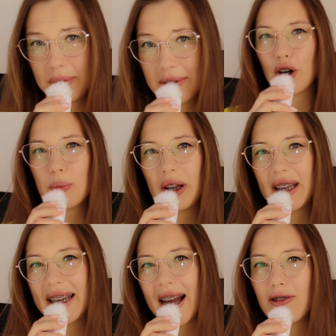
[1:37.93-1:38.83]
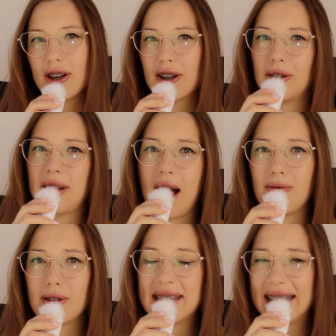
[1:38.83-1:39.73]
Normally I record
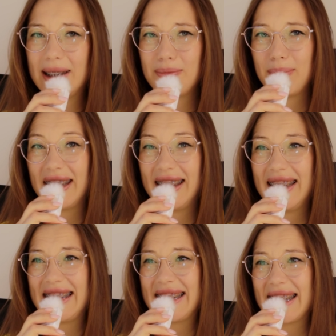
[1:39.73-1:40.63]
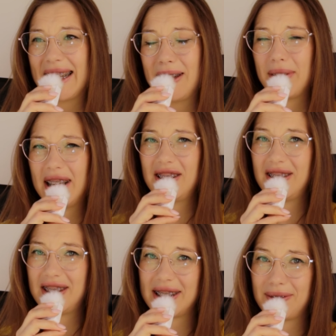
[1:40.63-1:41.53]
everything, but this time I
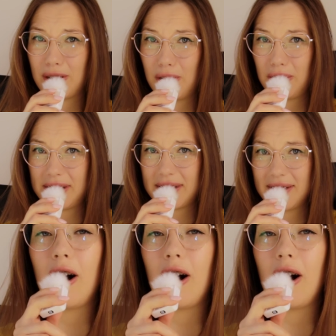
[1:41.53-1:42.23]
just forgot.